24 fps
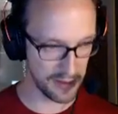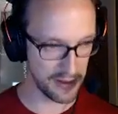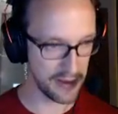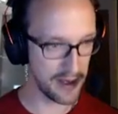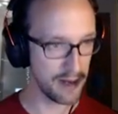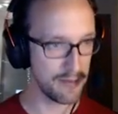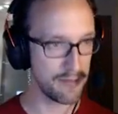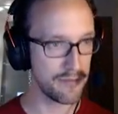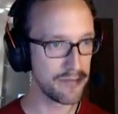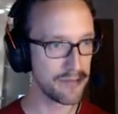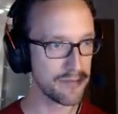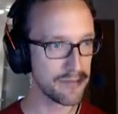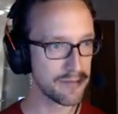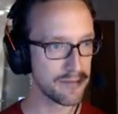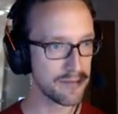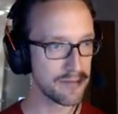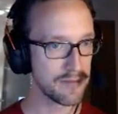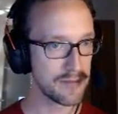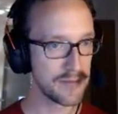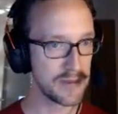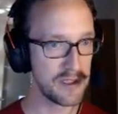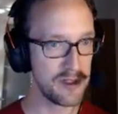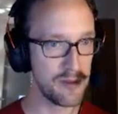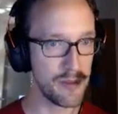be that.
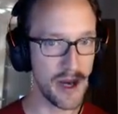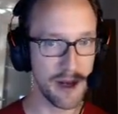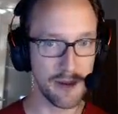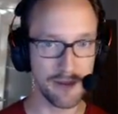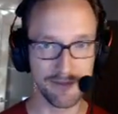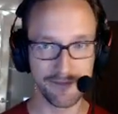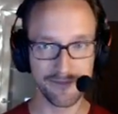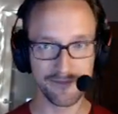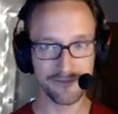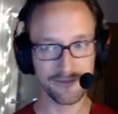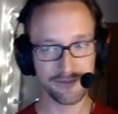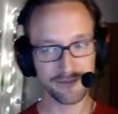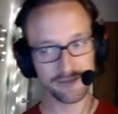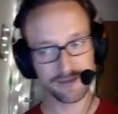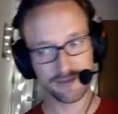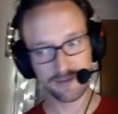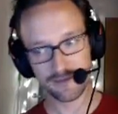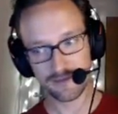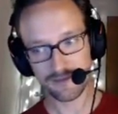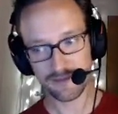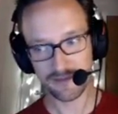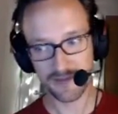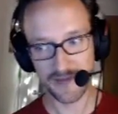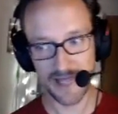Too bad.
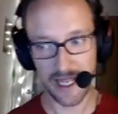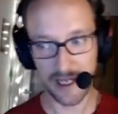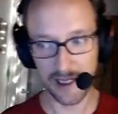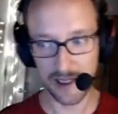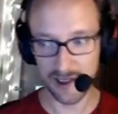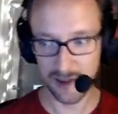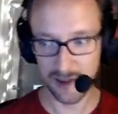That'd at